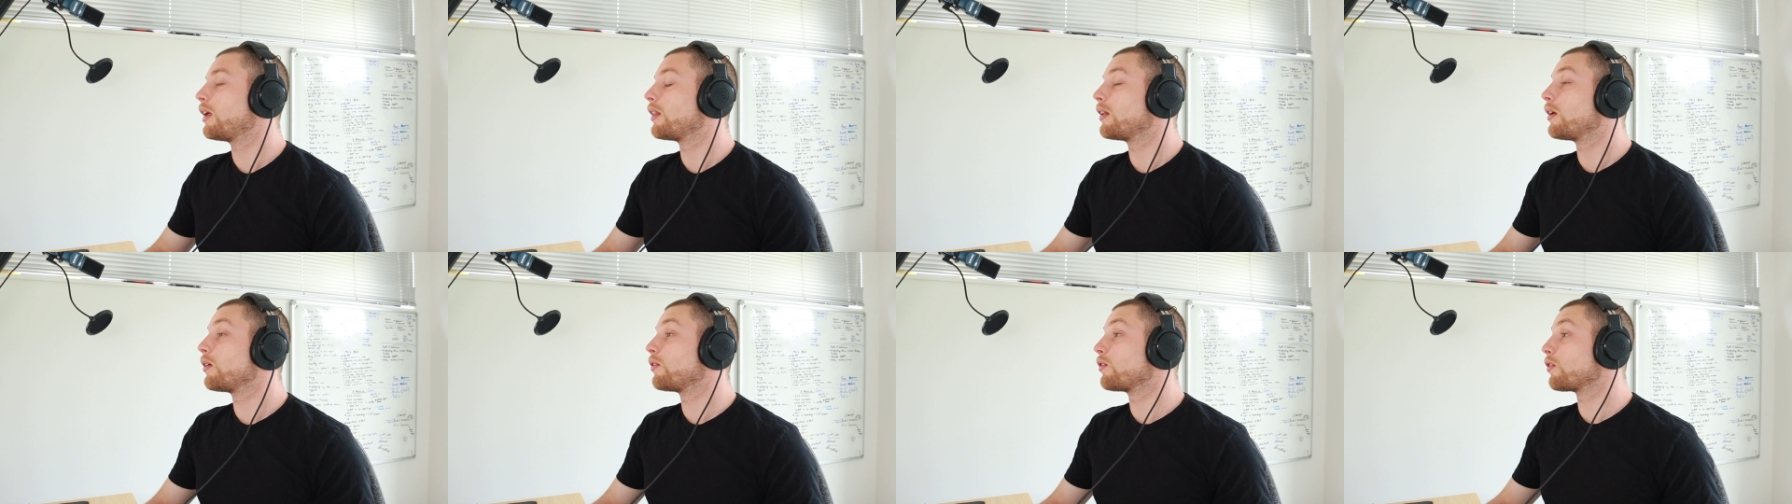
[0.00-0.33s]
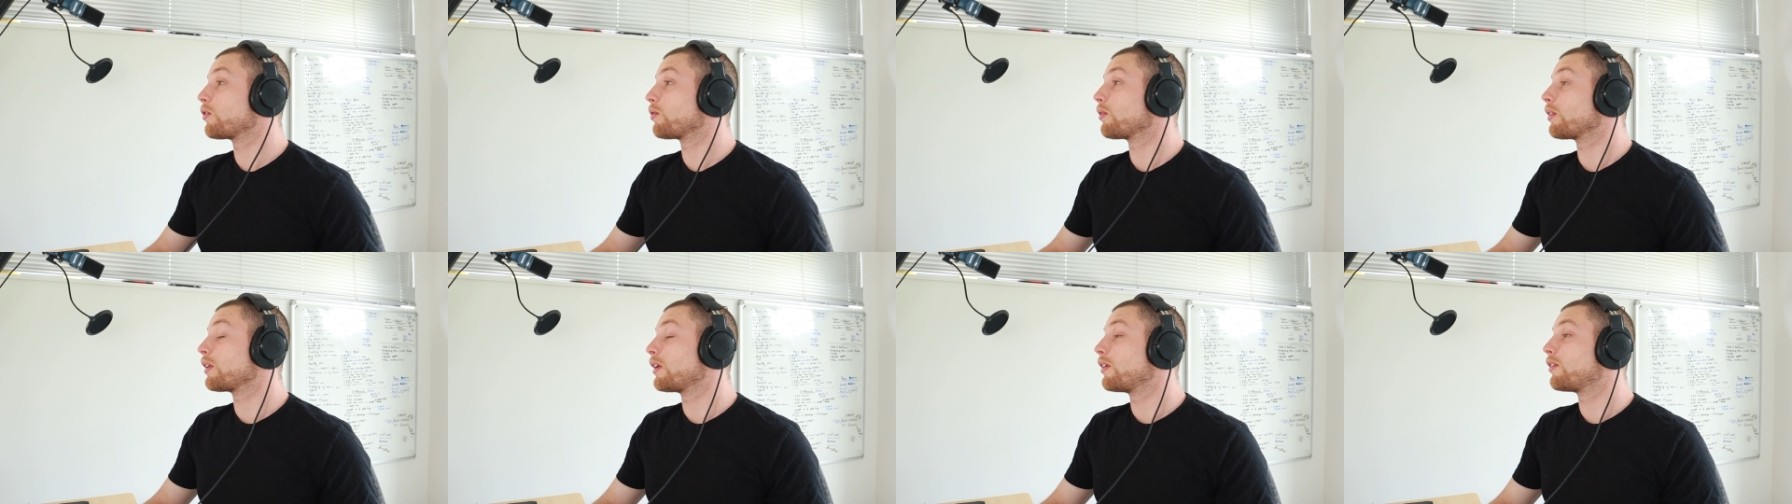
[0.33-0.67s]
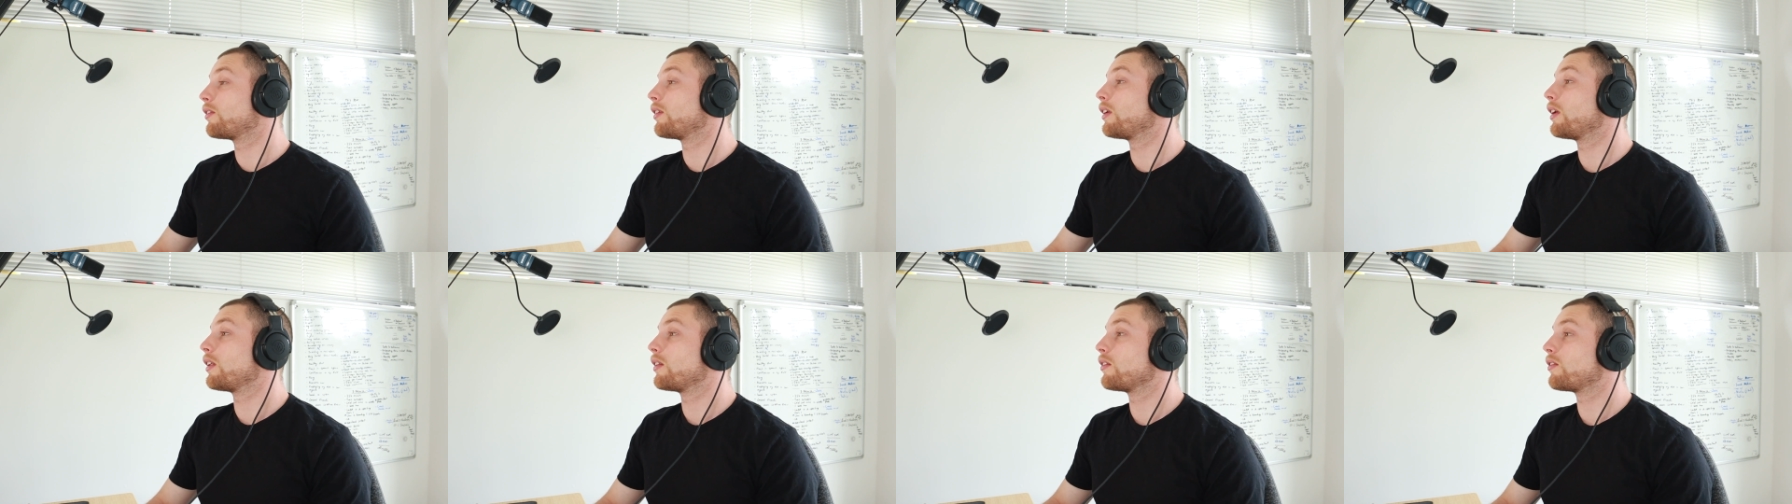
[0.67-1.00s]
and they're just
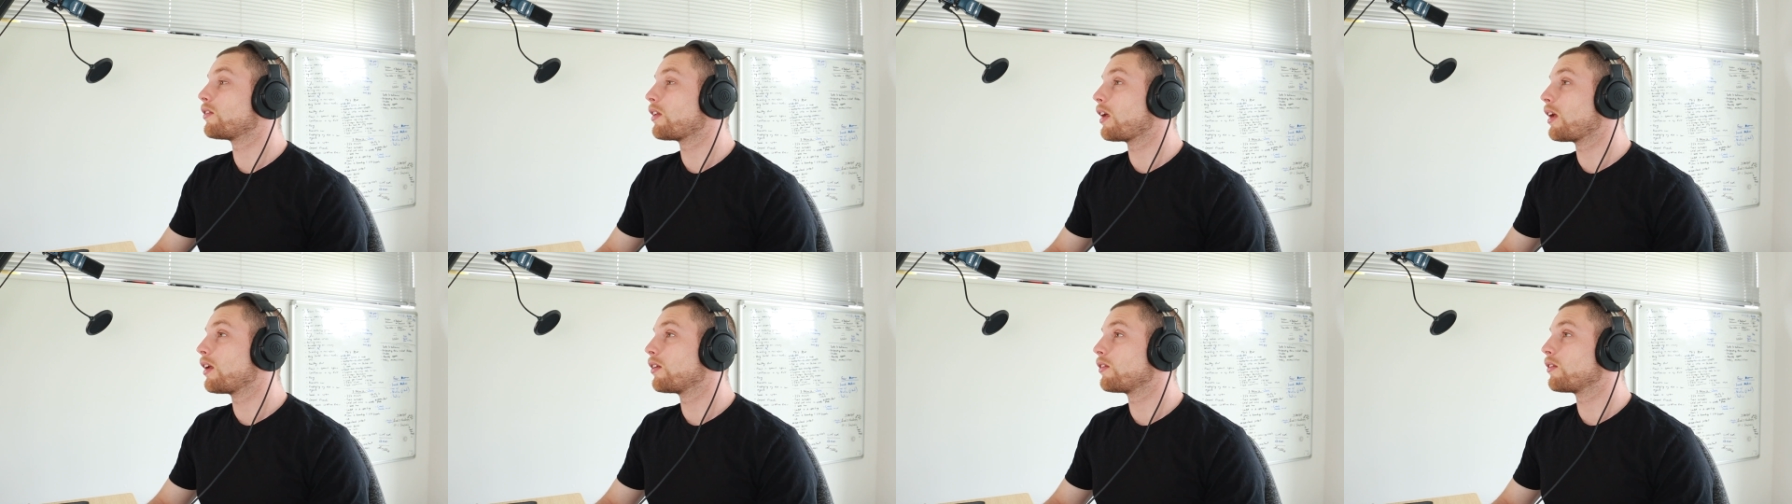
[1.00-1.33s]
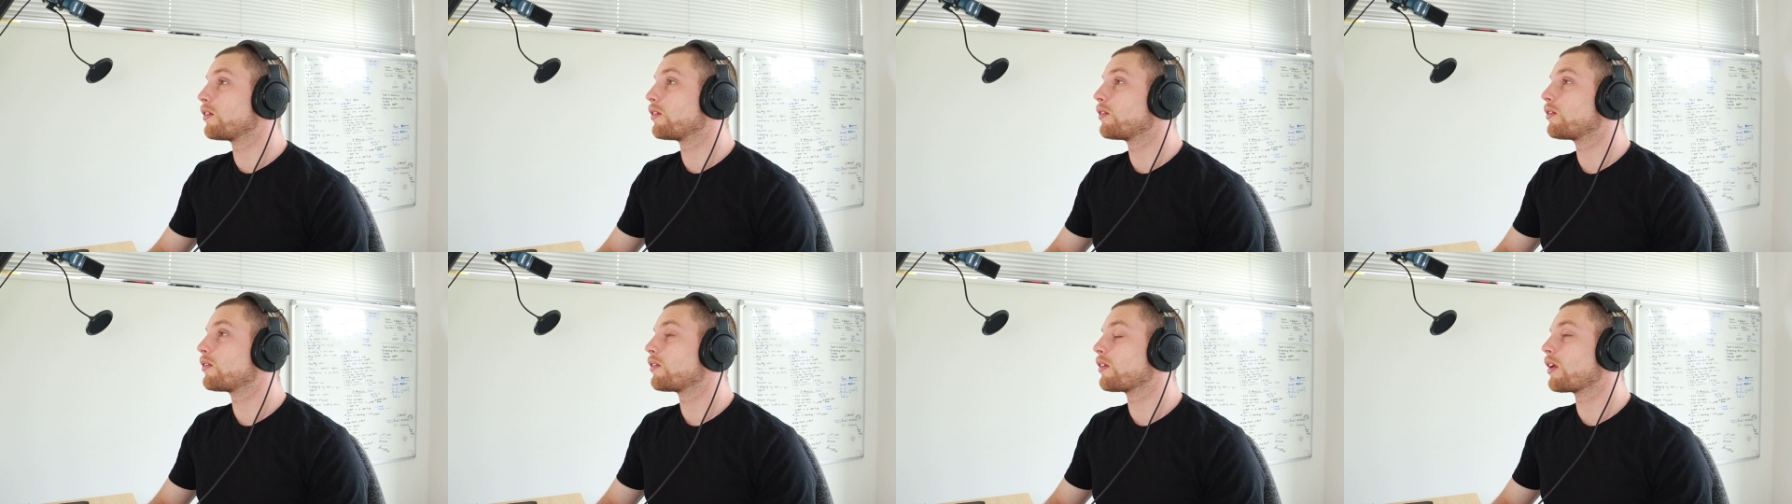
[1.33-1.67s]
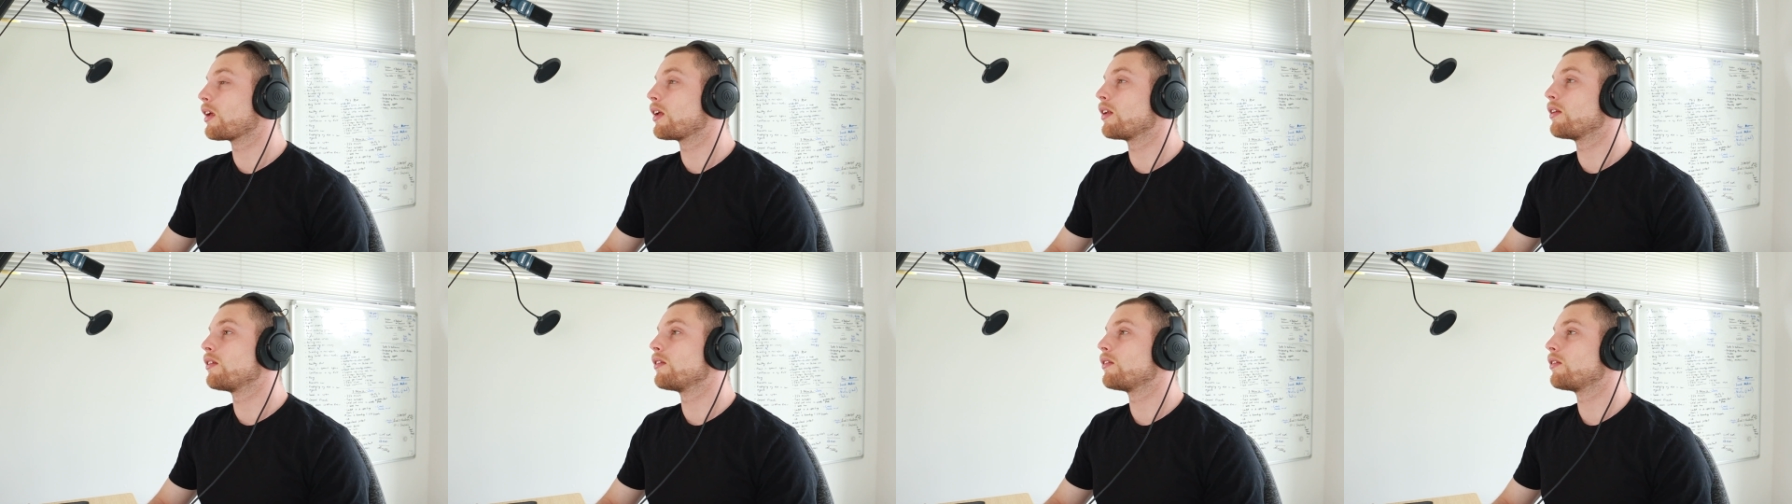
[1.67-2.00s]
releasing it in stages,
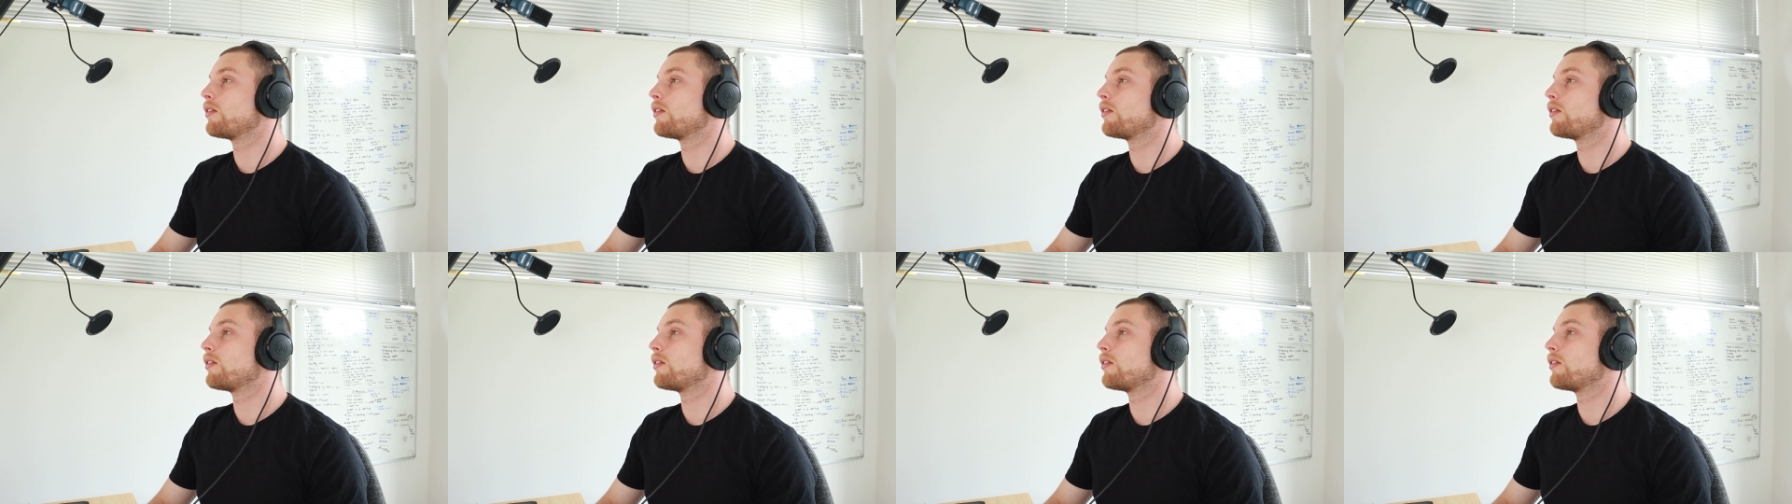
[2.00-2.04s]
and